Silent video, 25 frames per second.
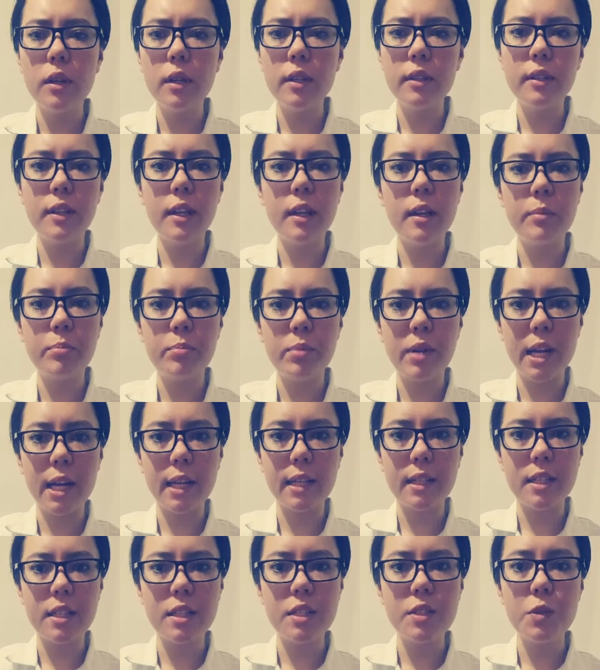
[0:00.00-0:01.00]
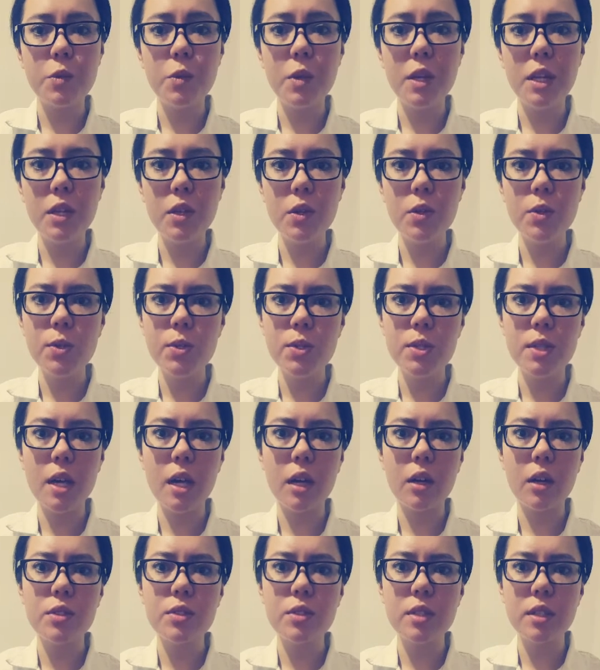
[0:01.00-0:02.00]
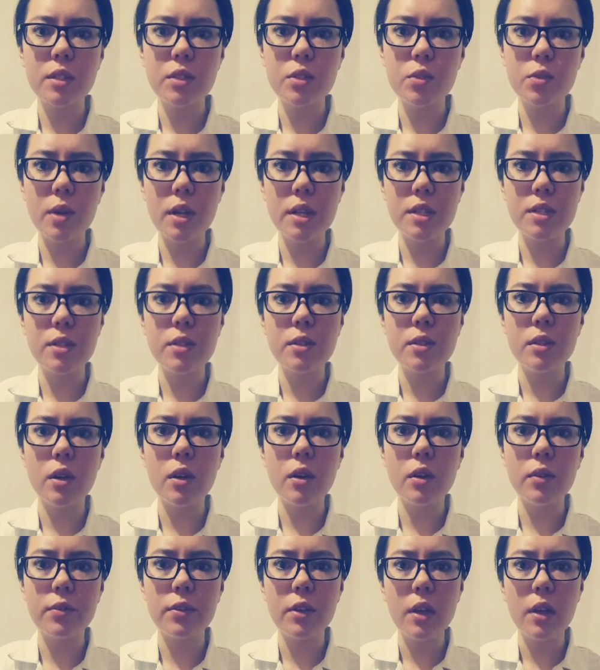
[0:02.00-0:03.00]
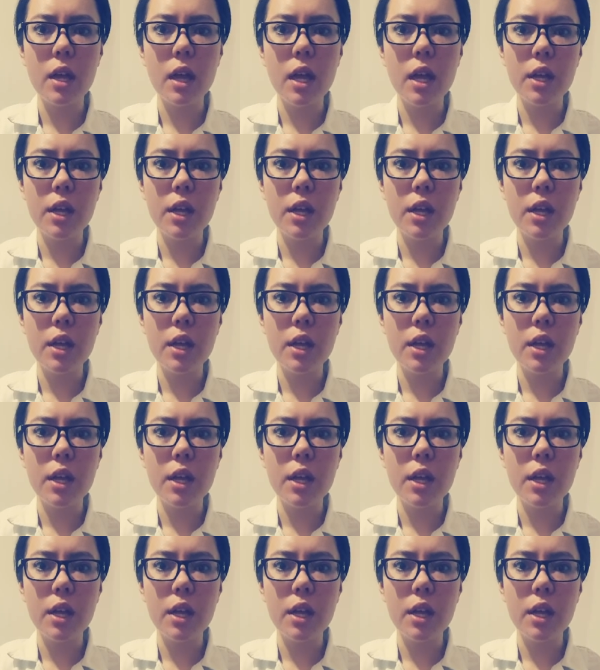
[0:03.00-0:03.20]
During the practice, we use a concentration of